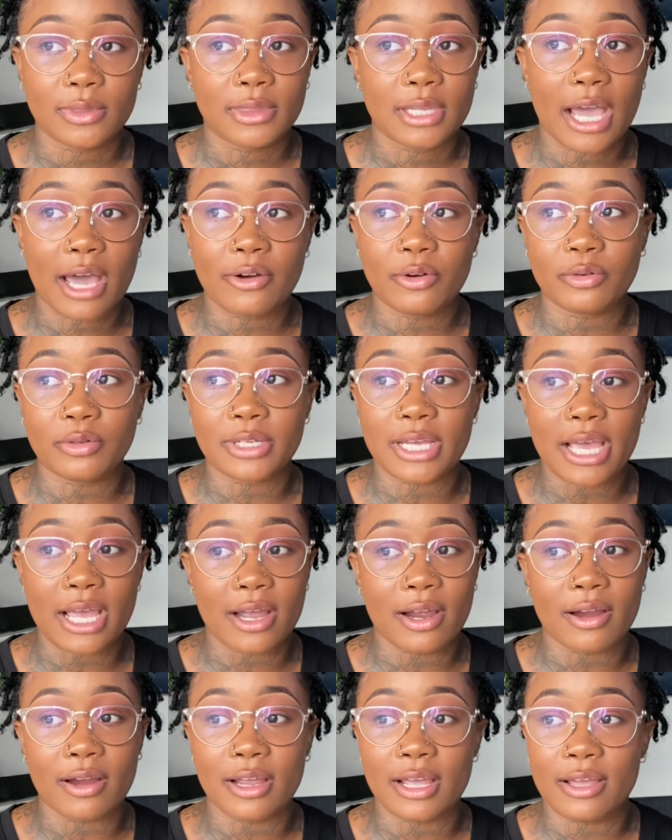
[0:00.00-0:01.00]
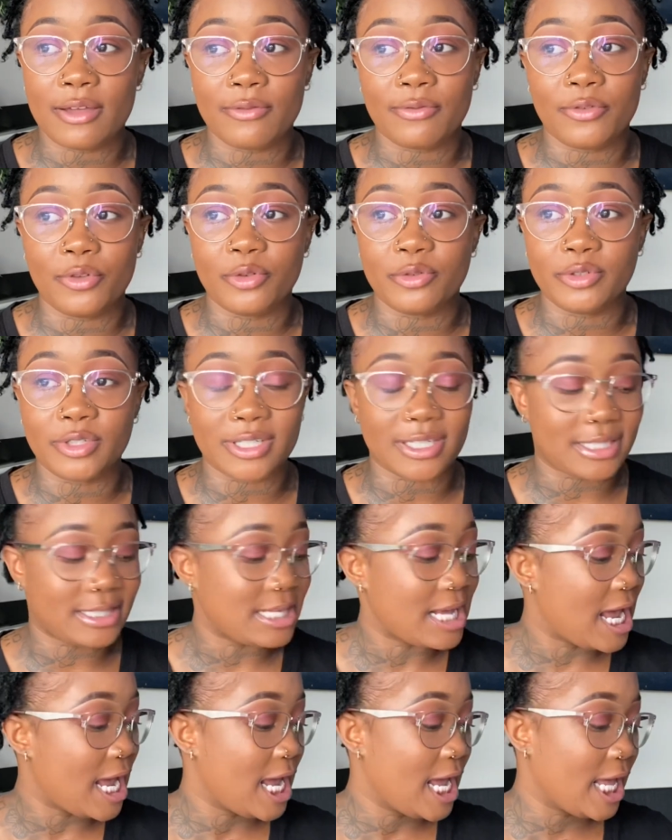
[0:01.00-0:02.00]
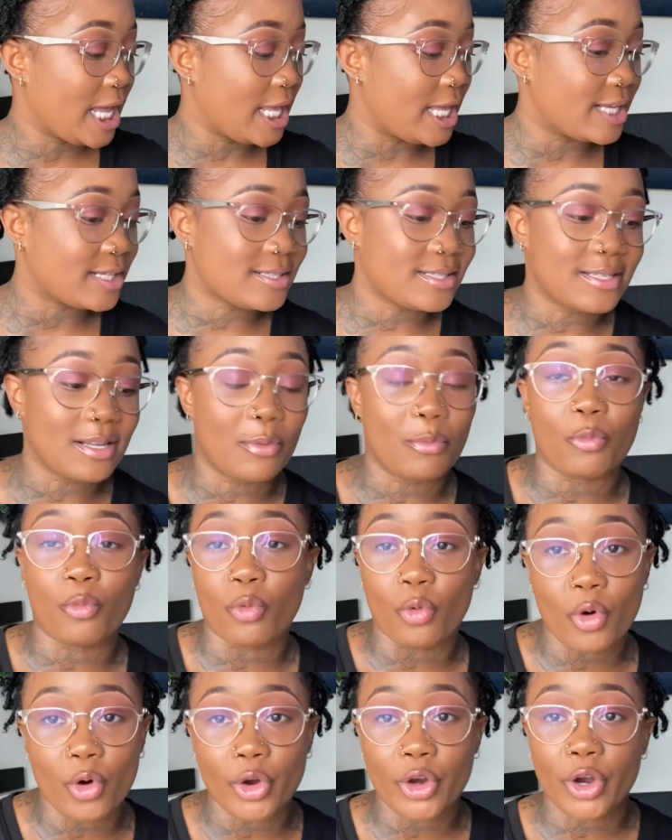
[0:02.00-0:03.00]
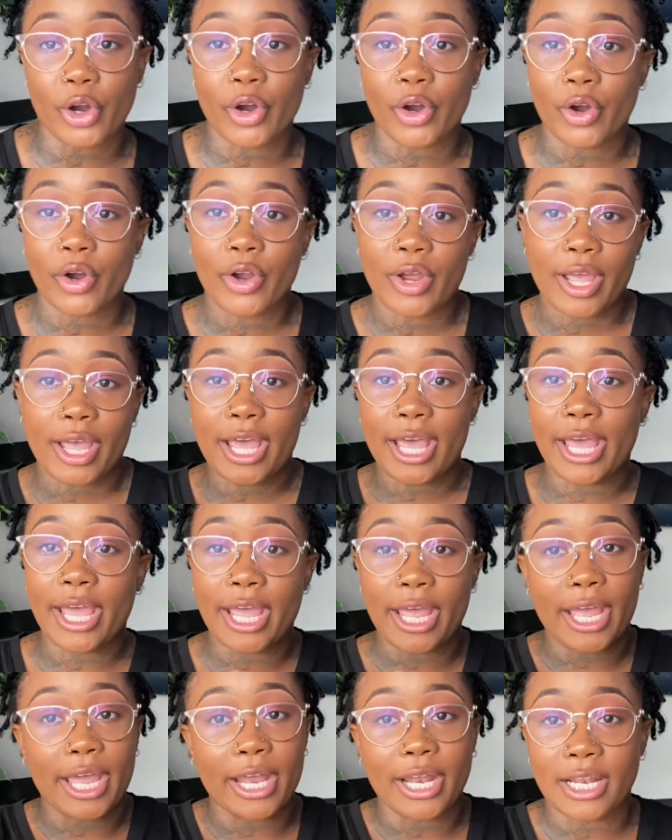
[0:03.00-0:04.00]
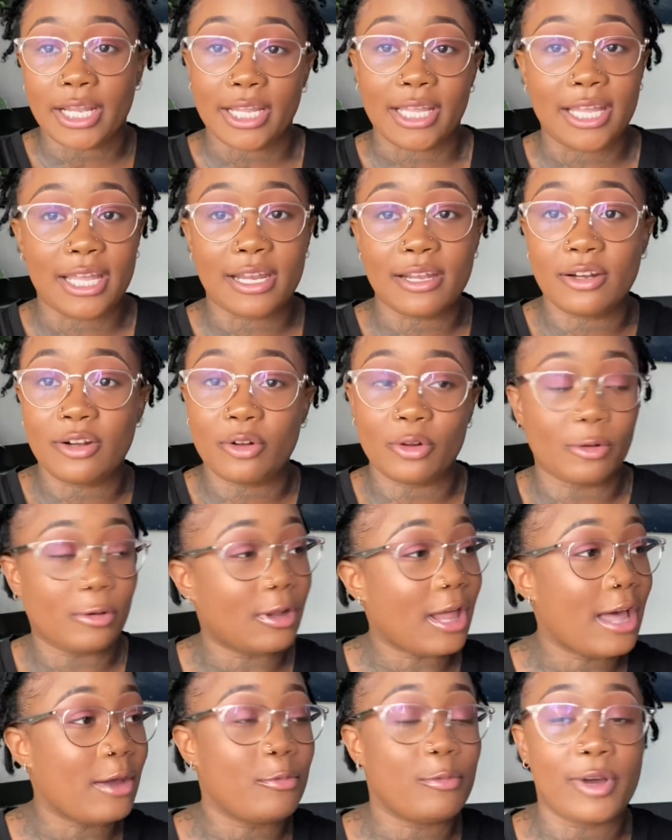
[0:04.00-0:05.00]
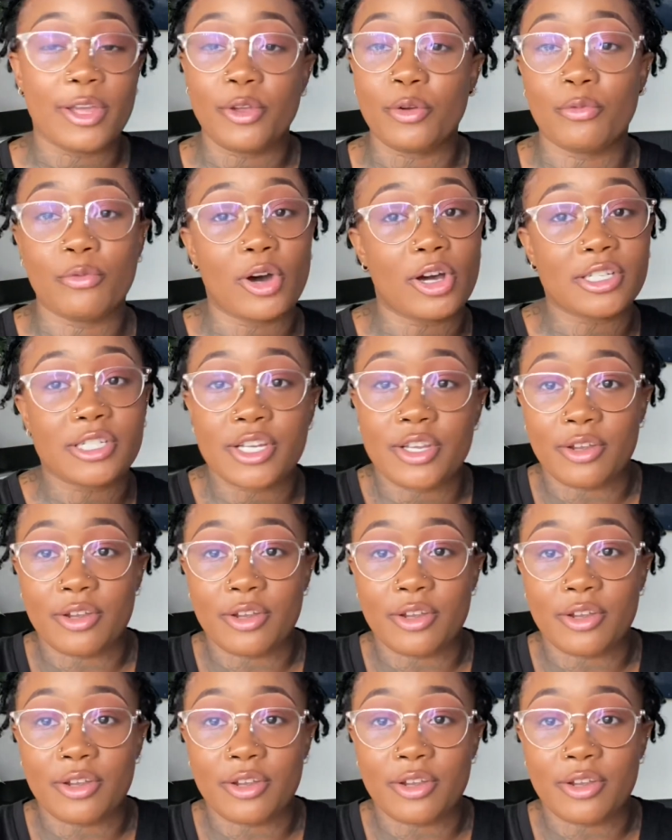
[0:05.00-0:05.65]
I don't care if you just get some water and get it, like when you're washing